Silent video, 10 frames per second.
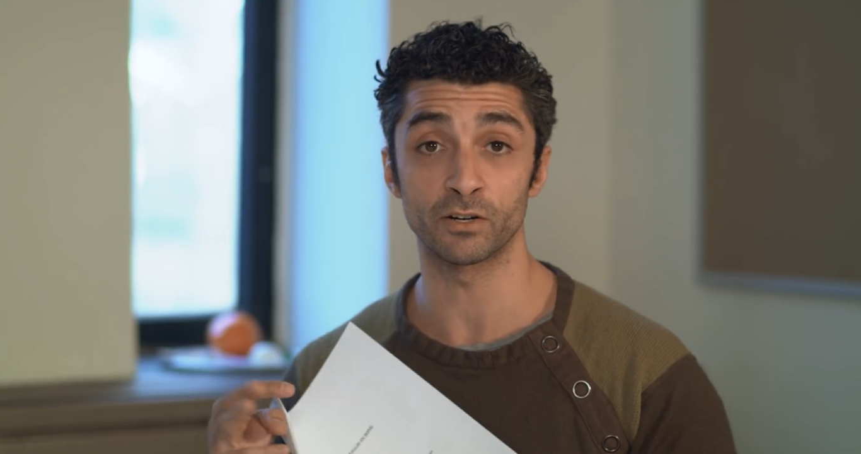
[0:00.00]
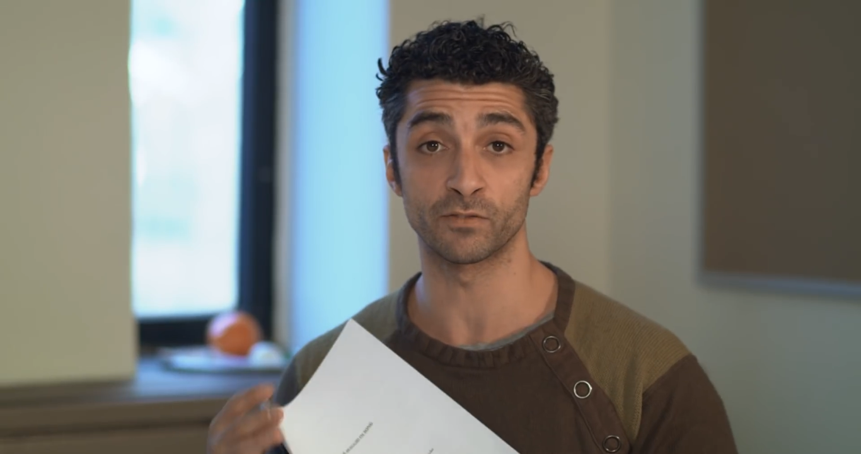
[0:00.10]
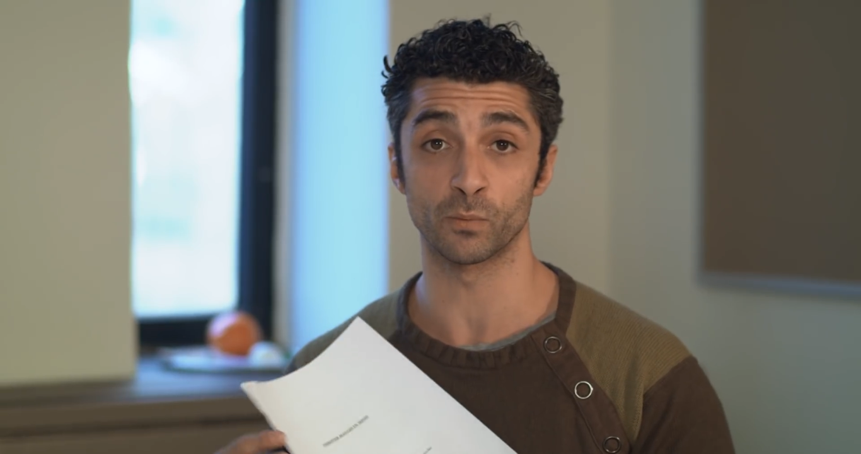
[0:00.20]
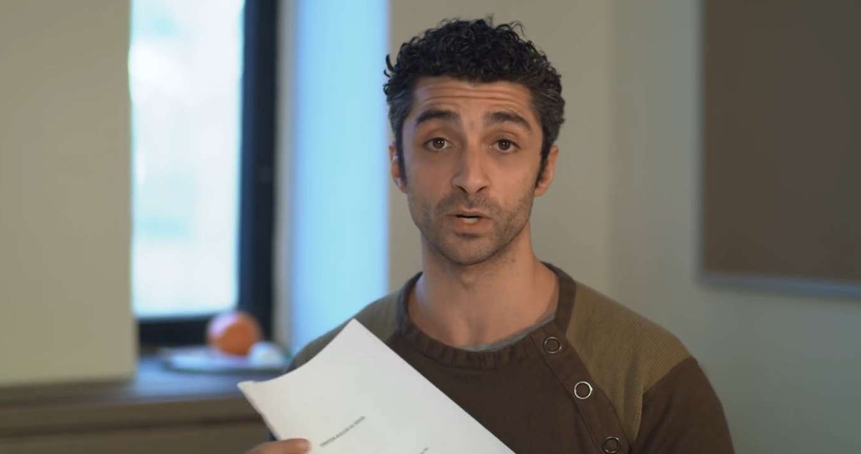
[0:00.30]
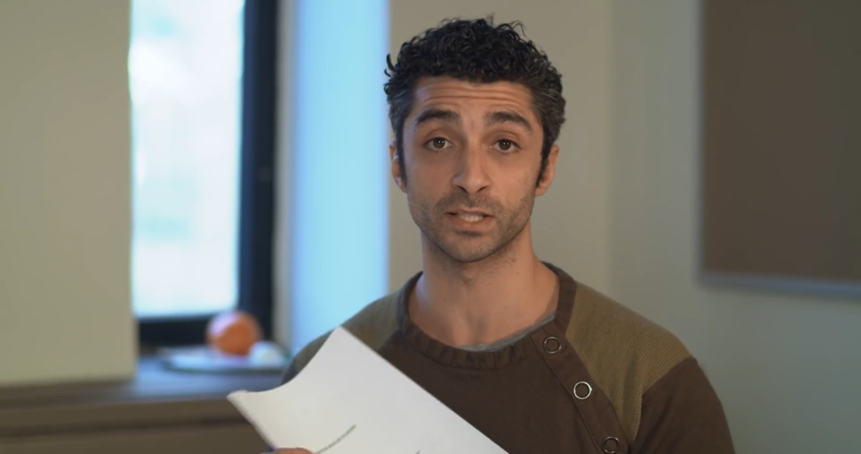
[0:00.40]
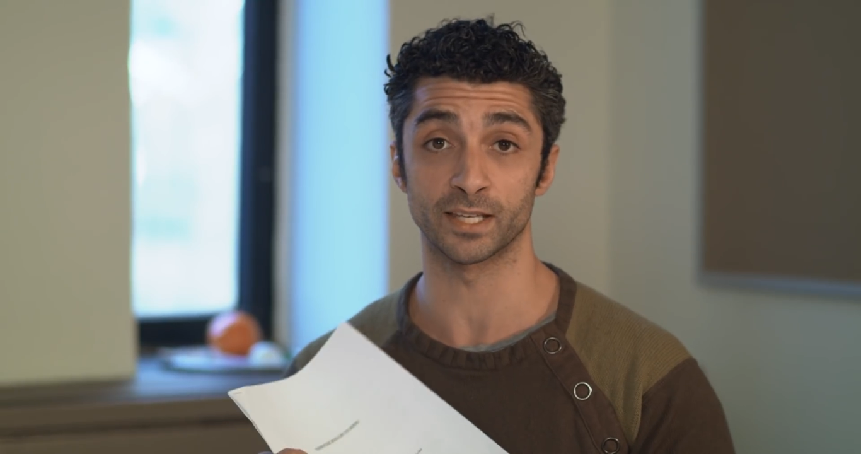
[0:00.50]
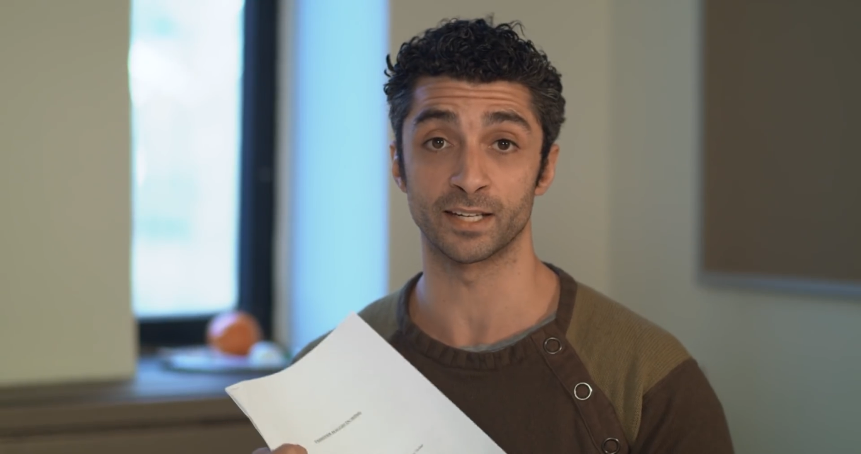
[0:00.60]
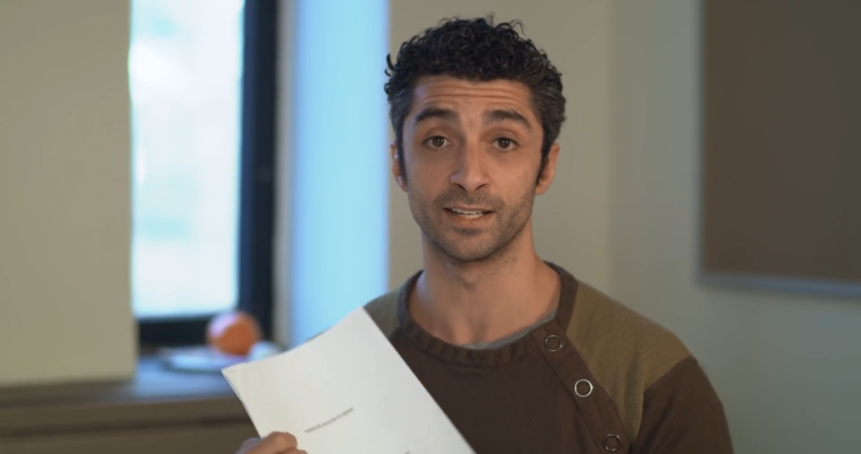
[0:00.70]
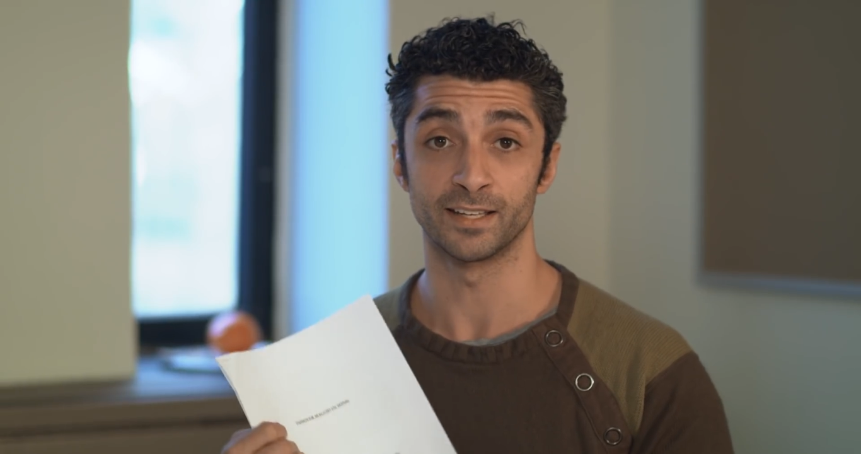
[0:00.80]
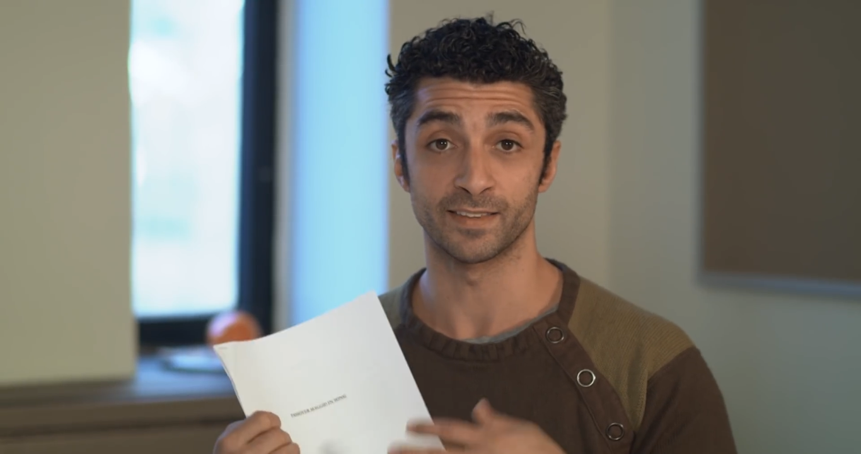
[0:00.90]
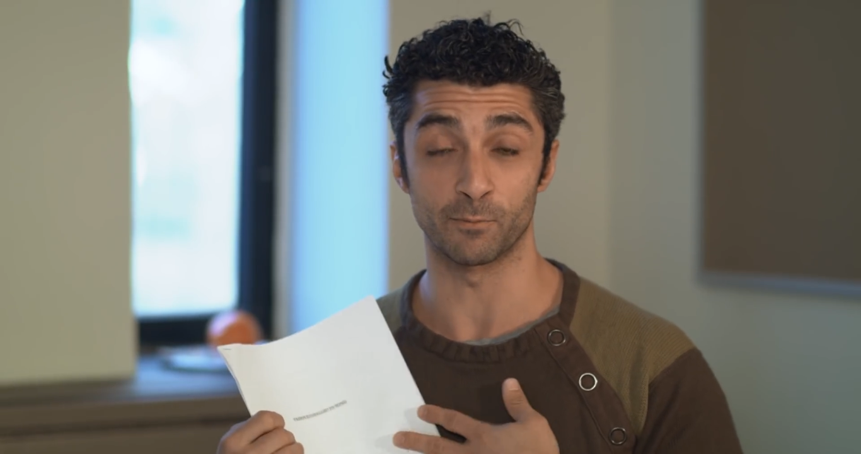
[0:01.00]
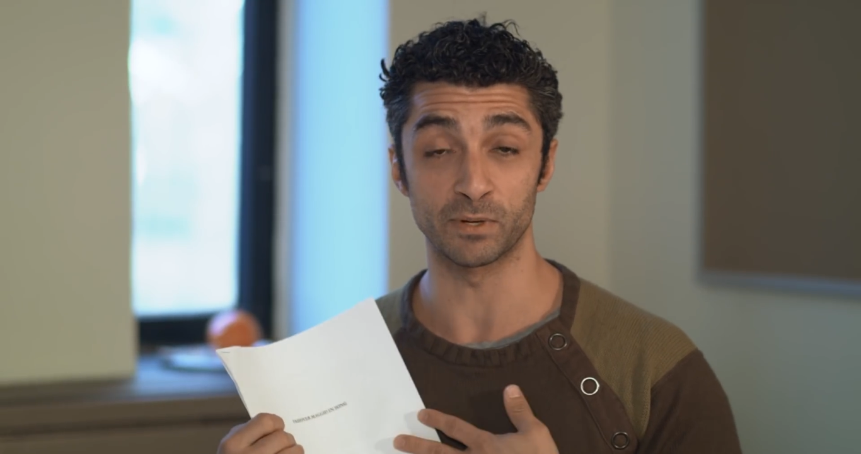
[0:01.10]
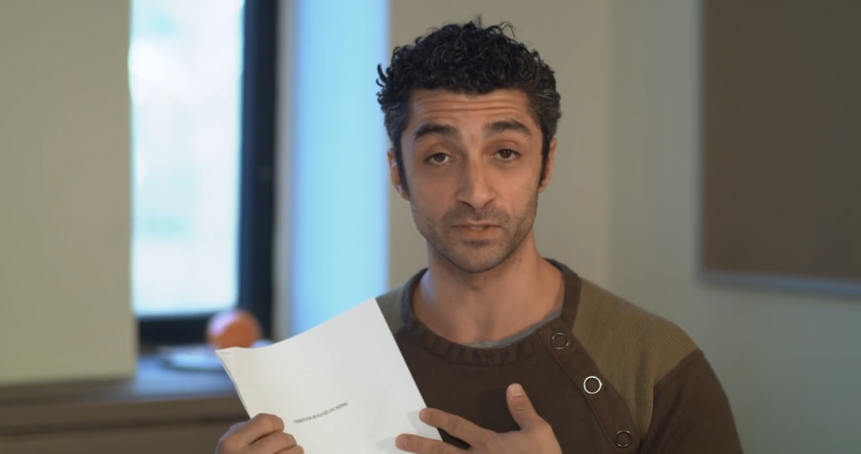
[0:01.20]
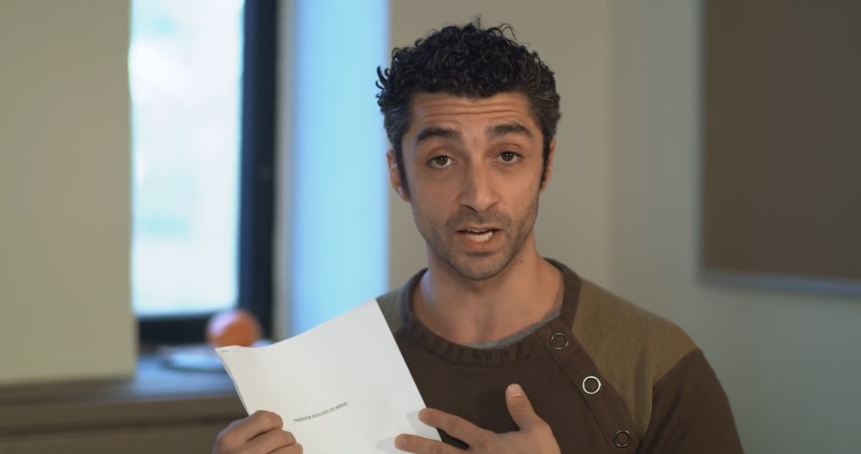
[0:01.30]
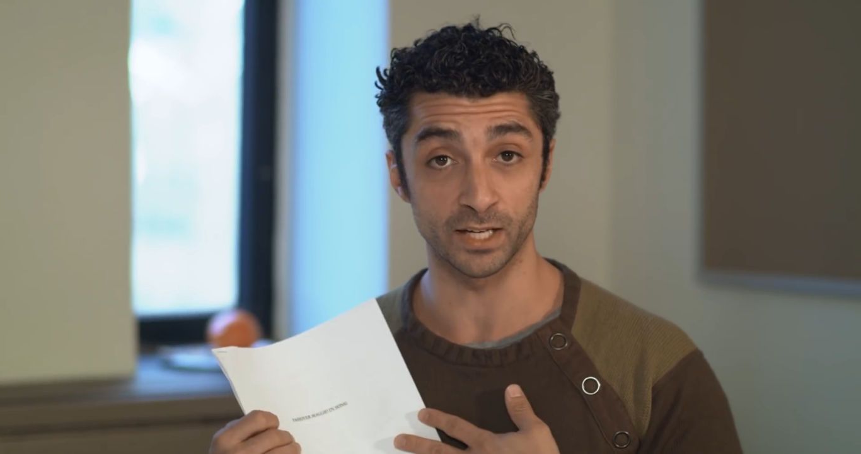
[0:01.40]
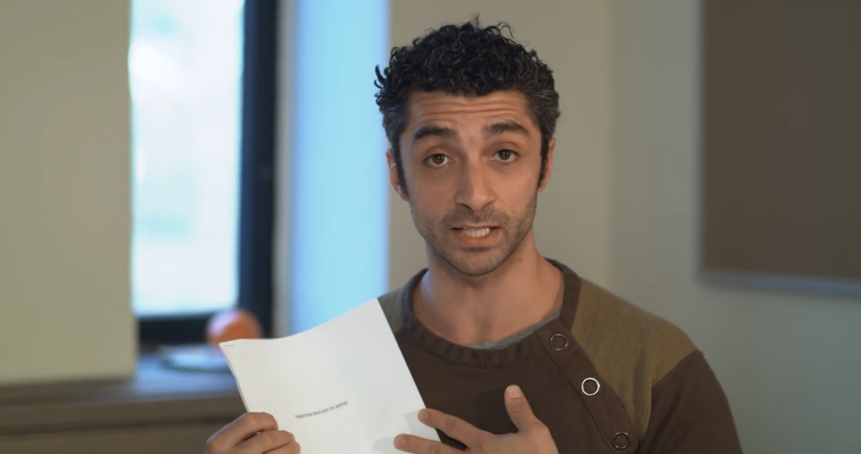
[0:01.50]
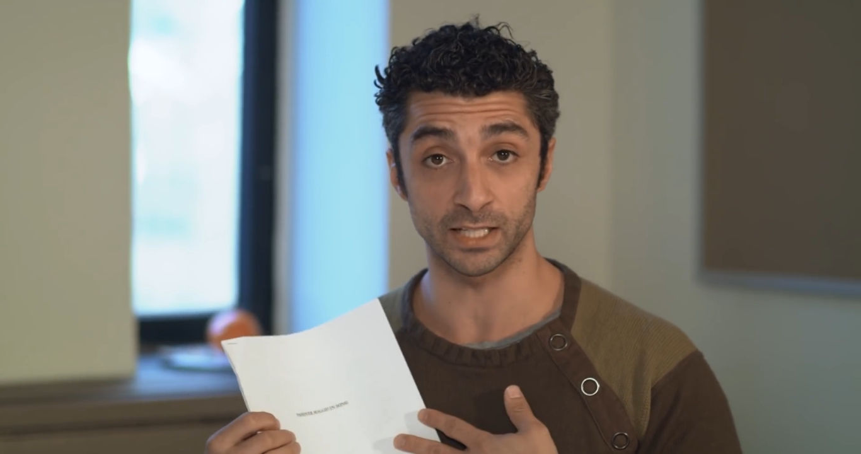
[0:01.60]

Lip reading: of the work that we've done